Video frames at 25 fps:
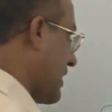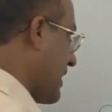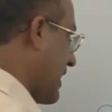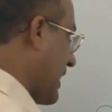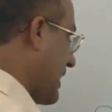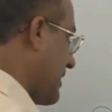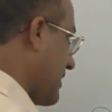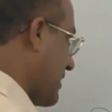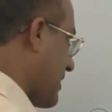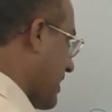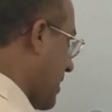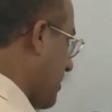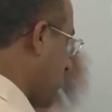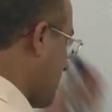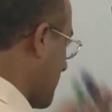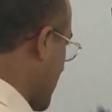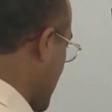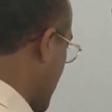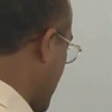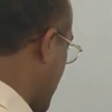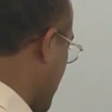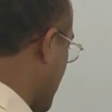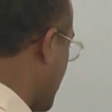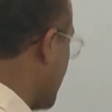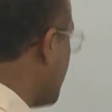nine come
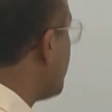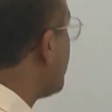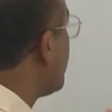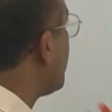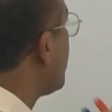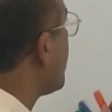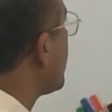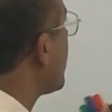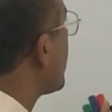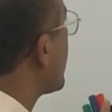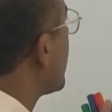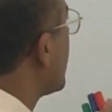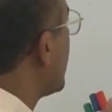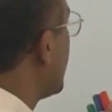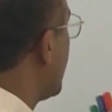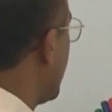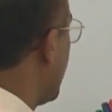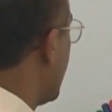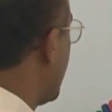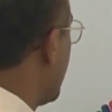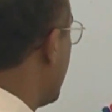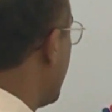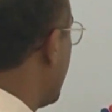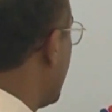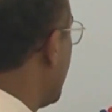there.
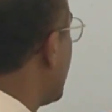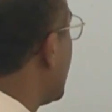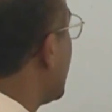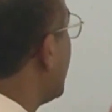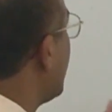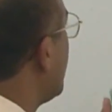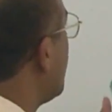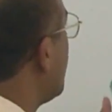Uh, I